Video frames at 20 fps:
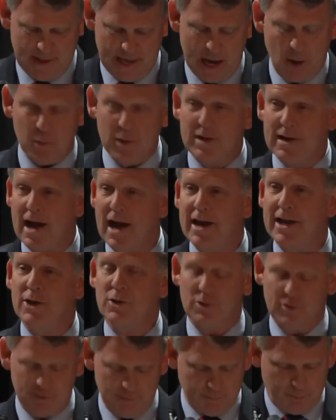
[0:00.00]
How we got
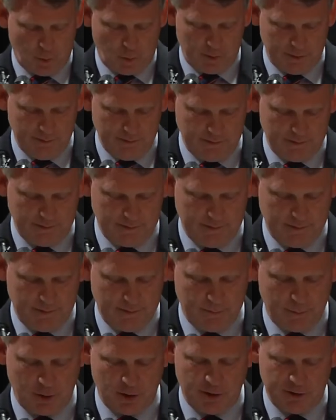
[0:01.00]
here is important,
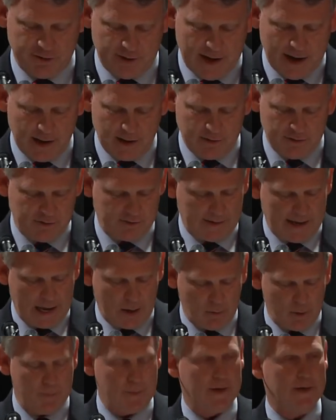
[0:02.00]
but our challenge is
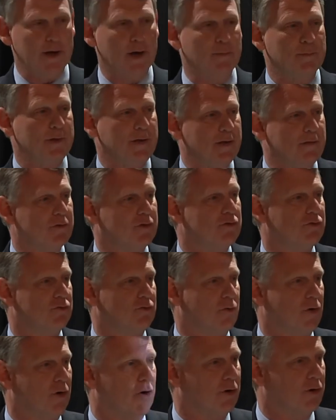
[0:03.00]
how we become even
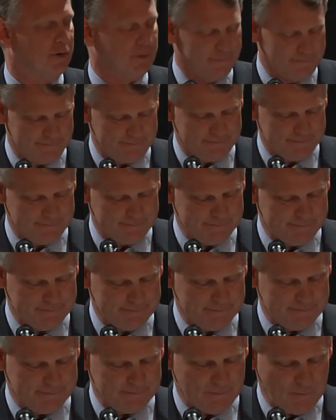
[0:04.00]
stronger.
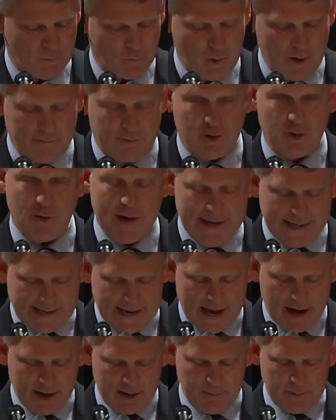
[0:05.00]
We have a great
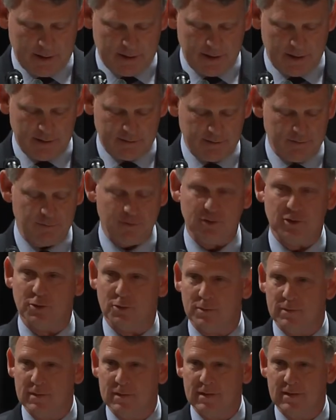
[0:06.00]
county because of
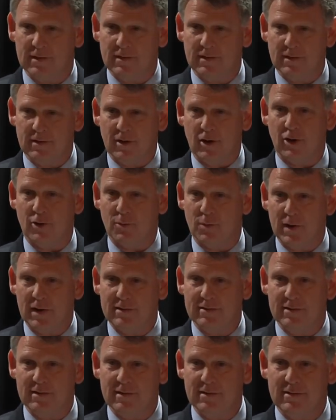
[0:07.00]
you, our
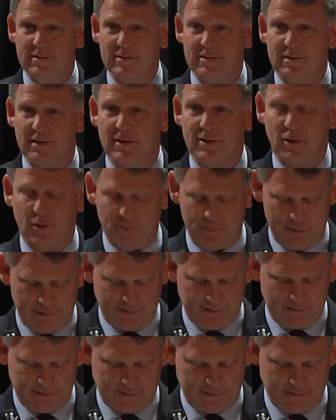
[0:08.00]
residents and our
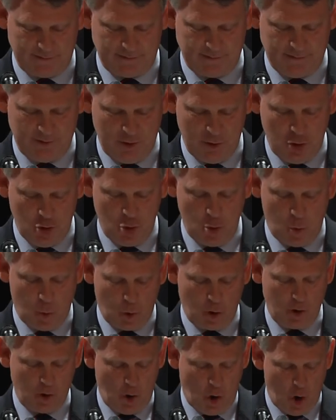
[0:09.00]
businesses, who
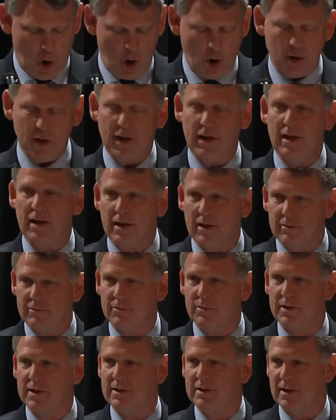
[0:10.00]
work hard
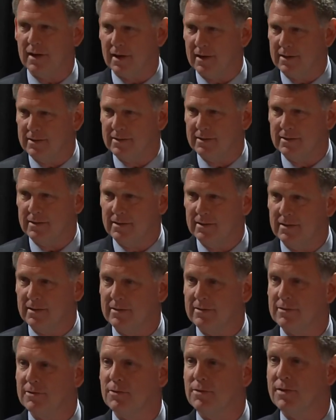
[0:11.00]
every day.
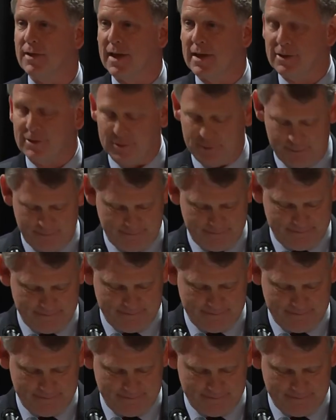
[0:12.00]
So thank you.